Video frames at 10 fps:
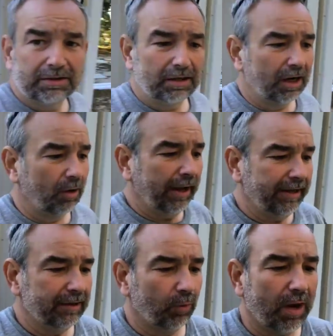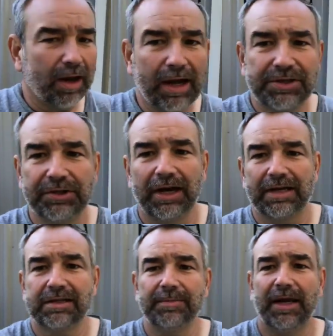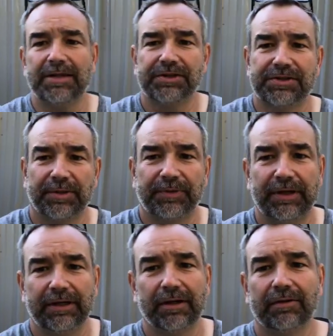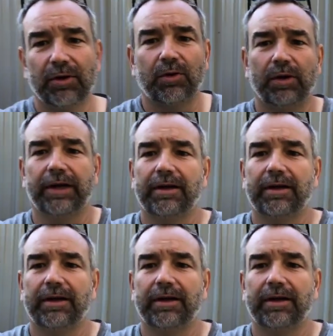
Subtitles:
Oh, hey, while I got you guys, let me ask you something here real quick.